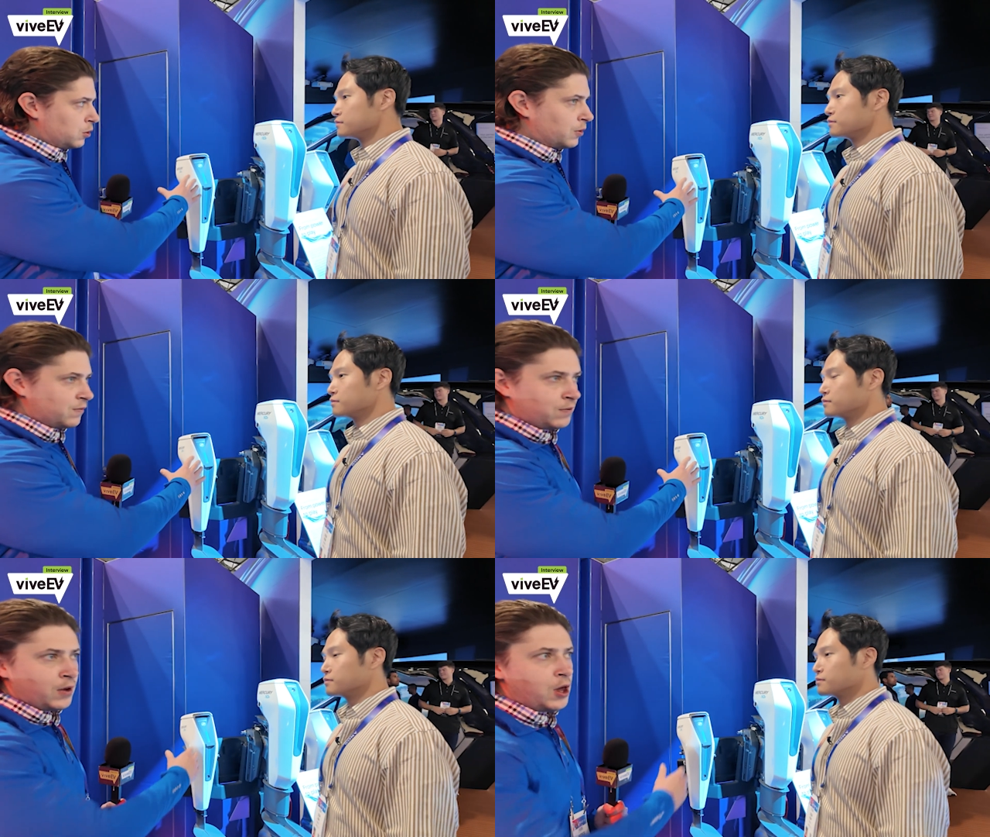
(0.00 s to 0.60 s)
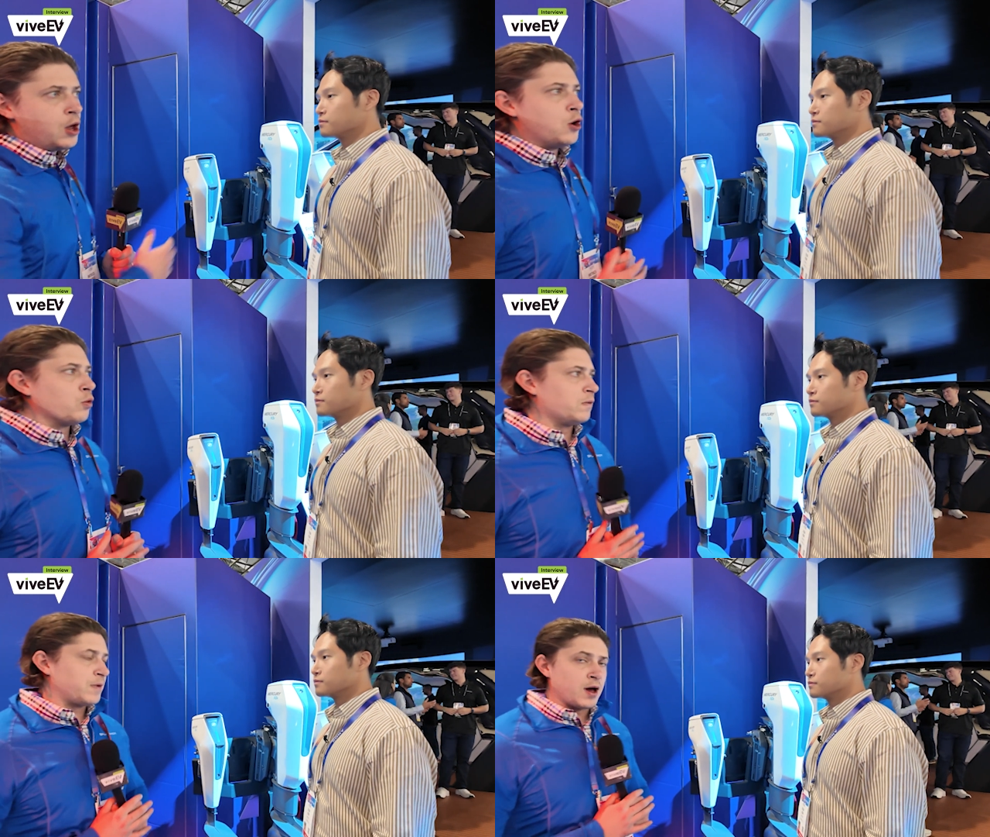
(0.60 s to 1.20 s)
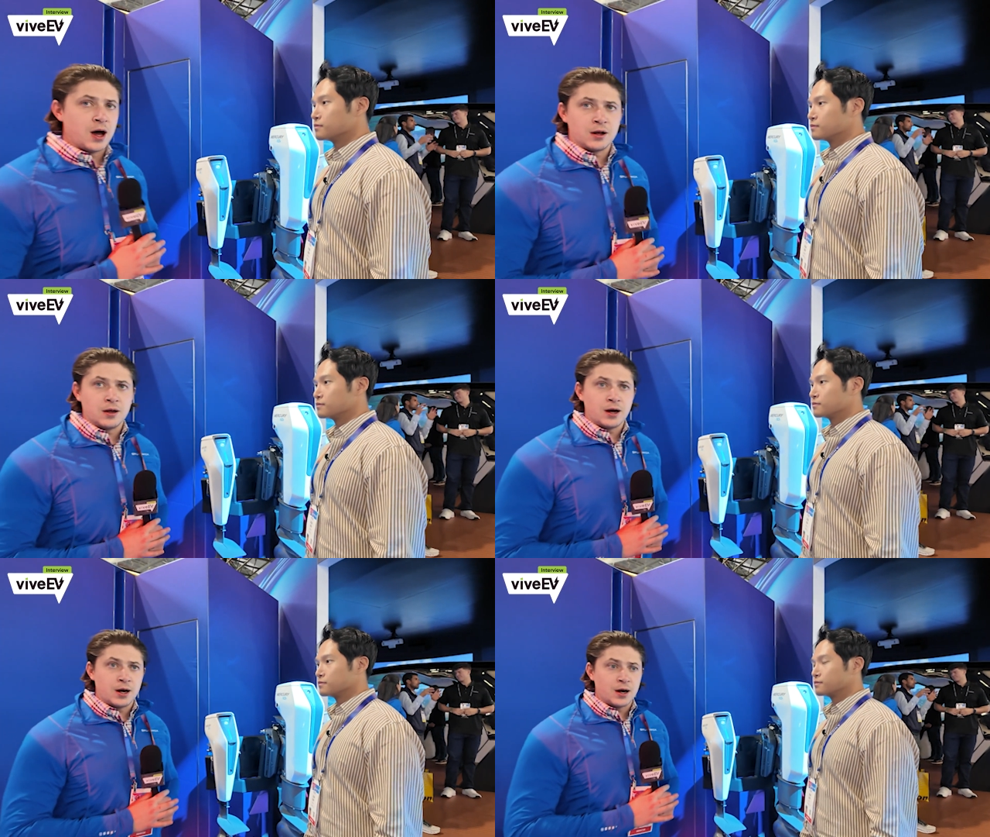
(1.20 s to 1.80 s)
Speaker 1: units, uh, we've got
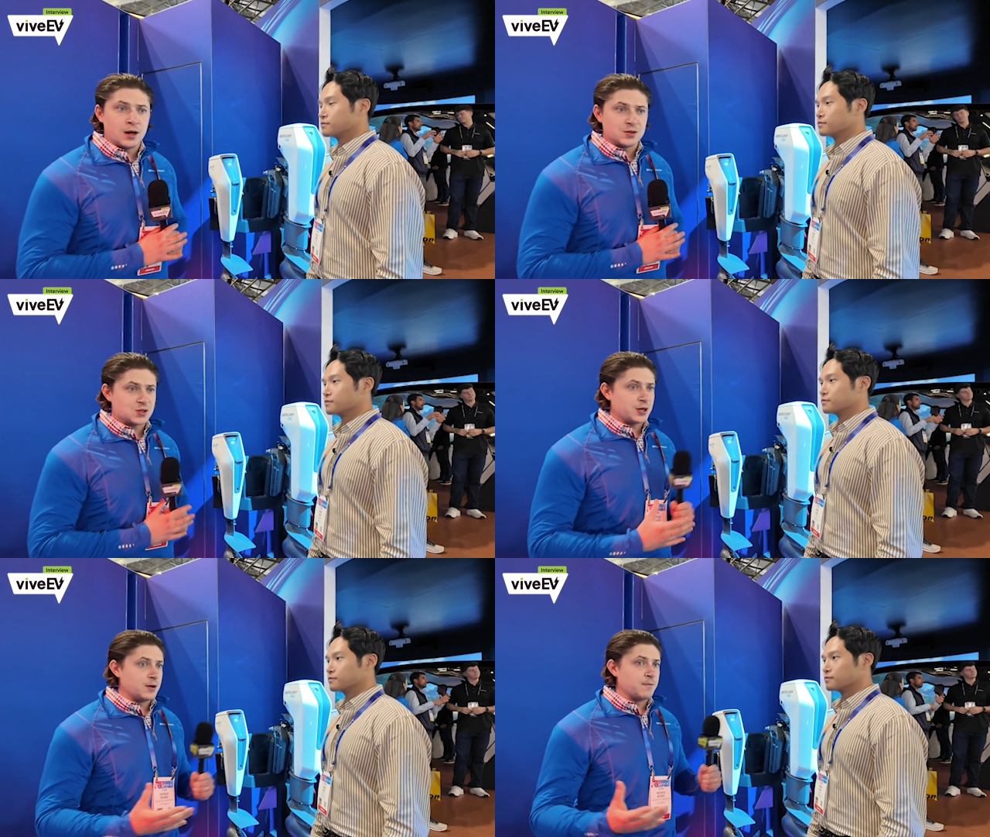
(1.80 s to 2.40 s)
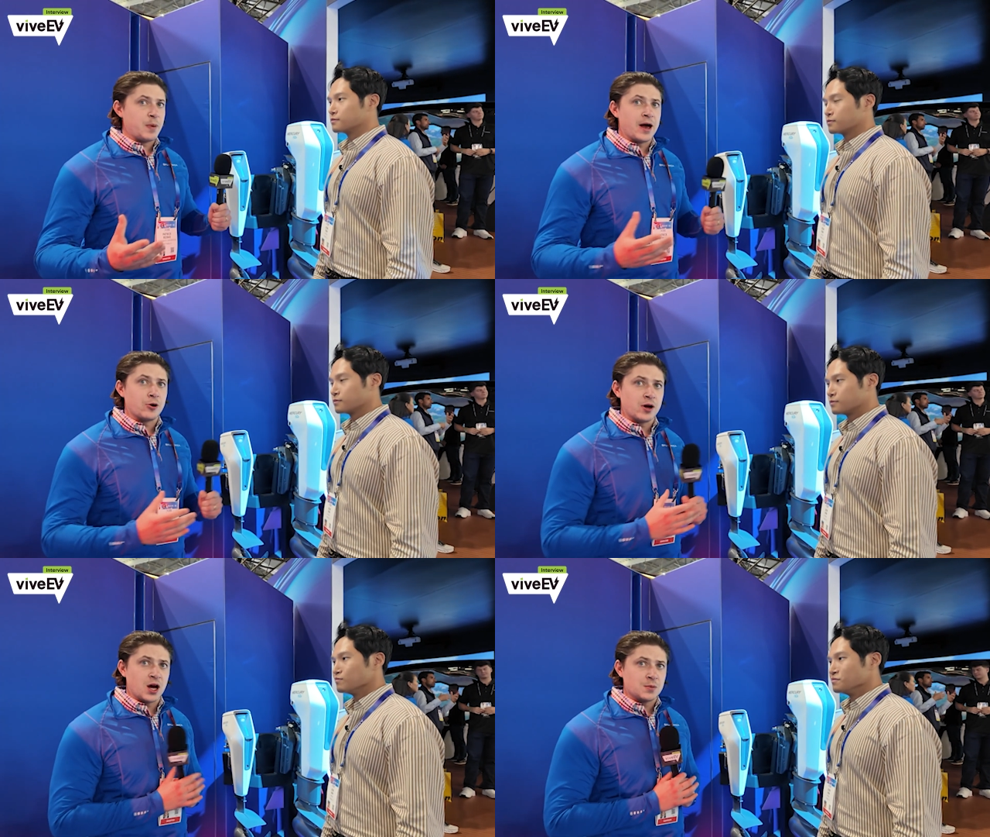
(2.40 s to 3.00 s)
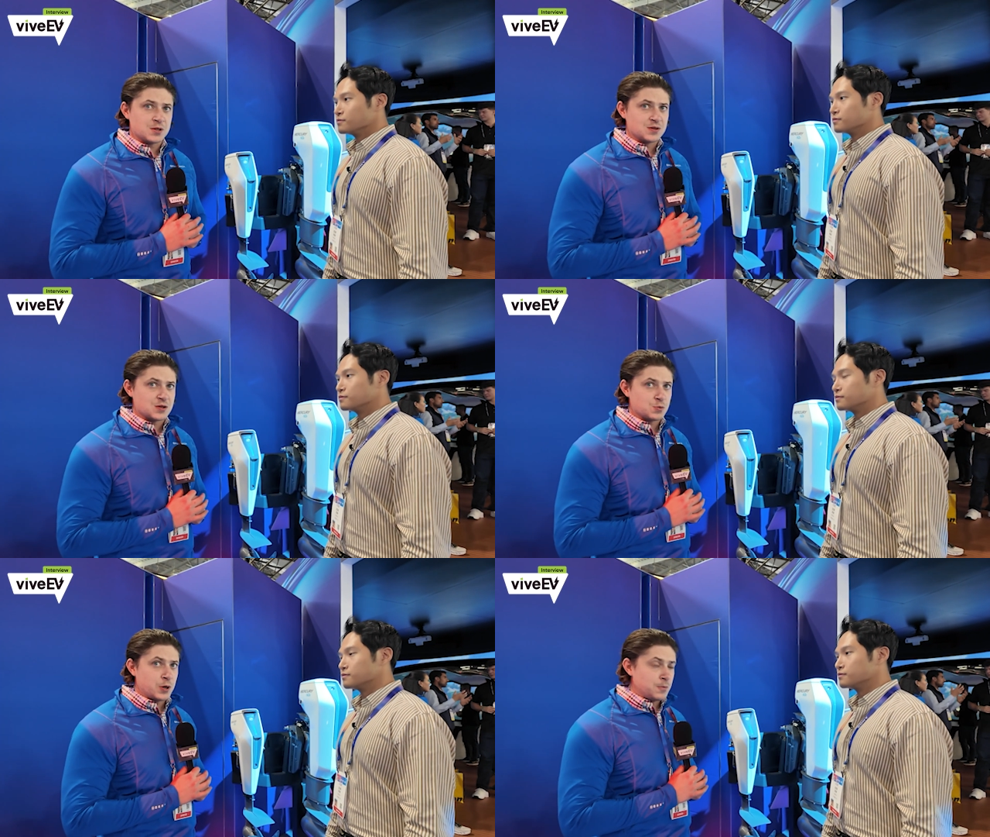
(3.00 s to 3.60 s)
uh, a slate of battery options
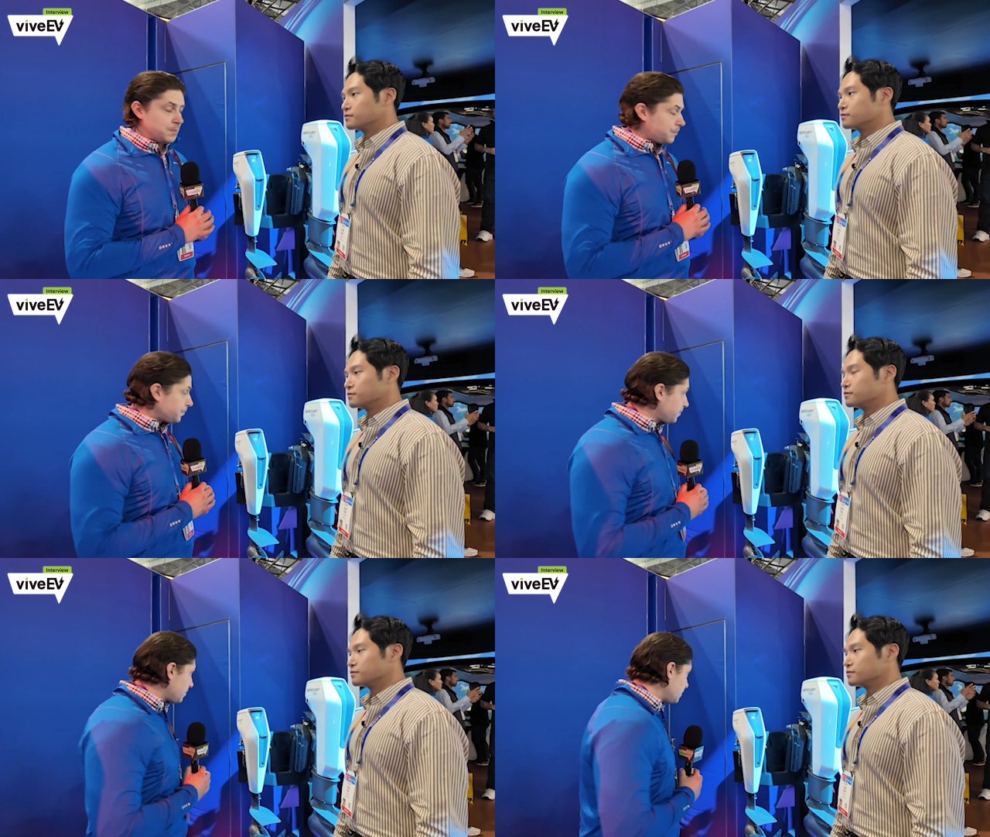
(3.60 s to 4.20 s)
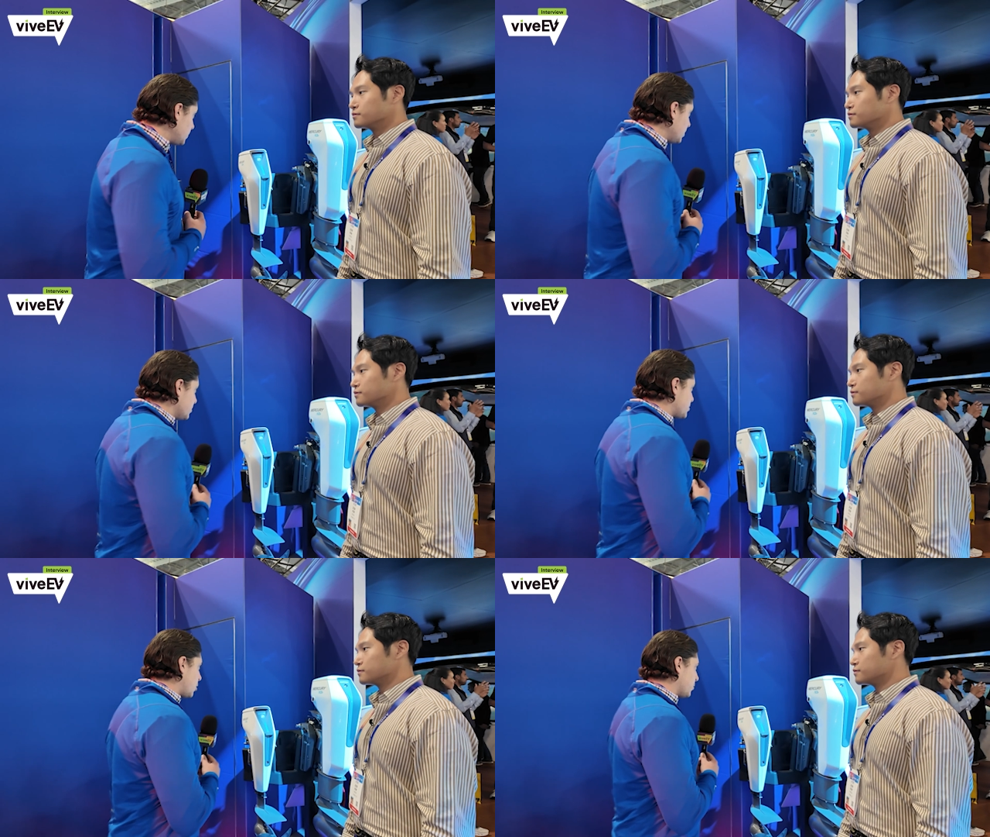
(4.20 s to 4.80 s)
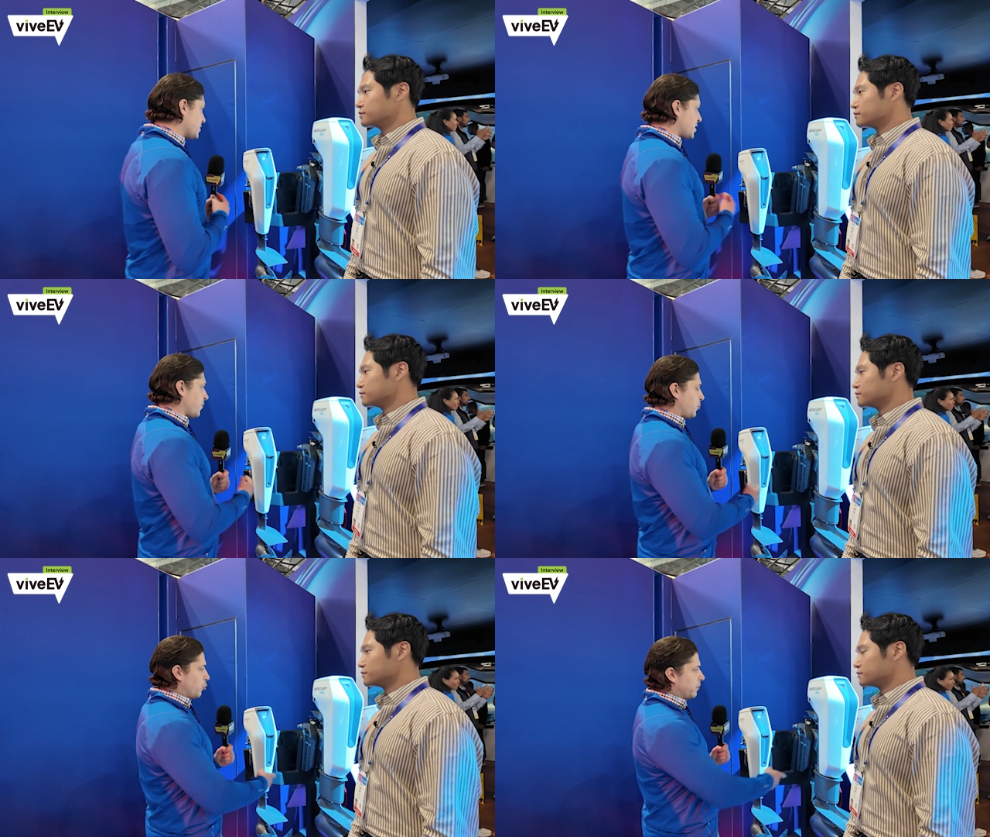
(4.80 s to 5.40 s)
as well. so
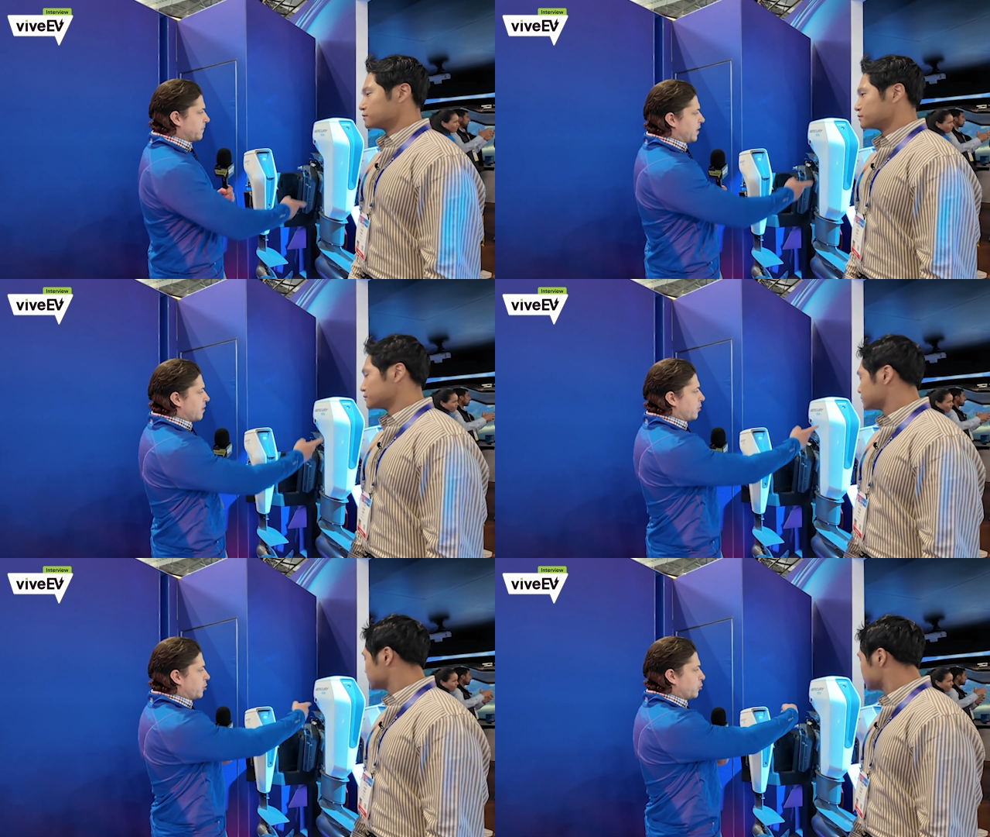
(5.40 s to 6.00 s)
70.5 all